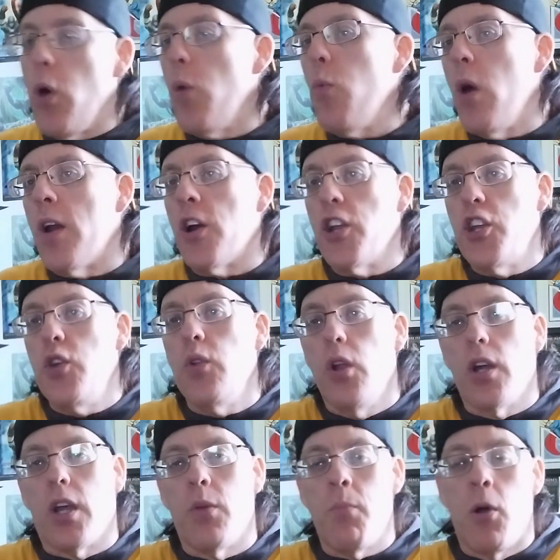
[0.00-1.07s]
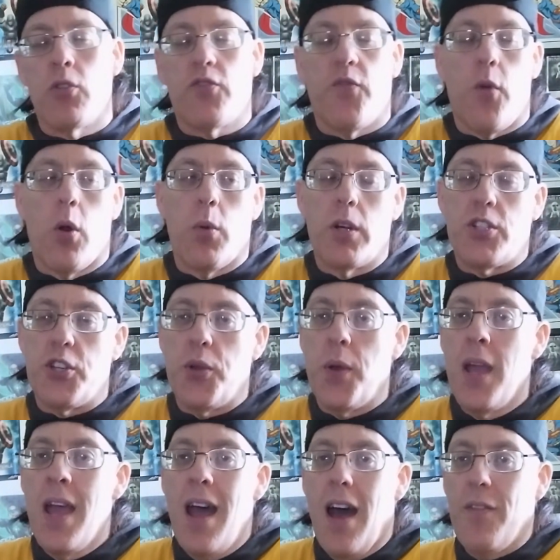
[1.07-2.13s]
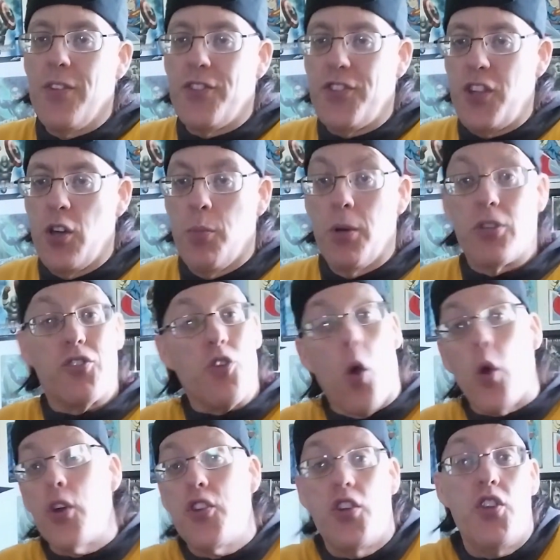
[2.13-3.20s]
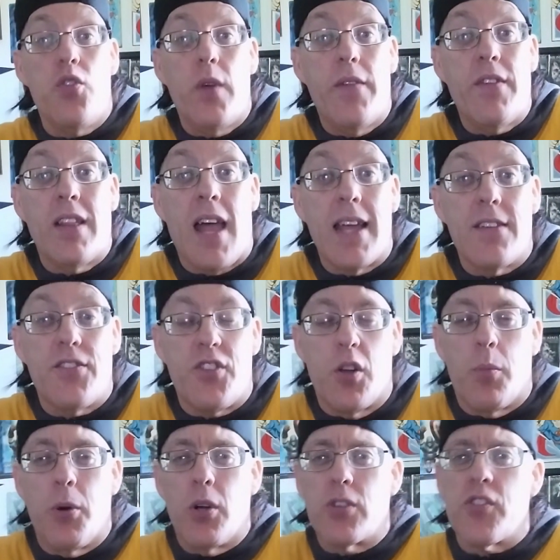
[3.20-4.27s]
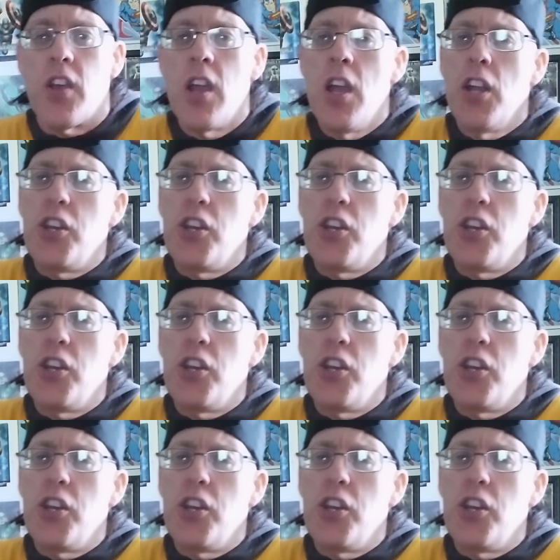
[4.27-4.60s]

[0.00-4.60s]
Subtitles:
What one are you looking most forward to of the Steelbooks? Or do you even like Steelbooks?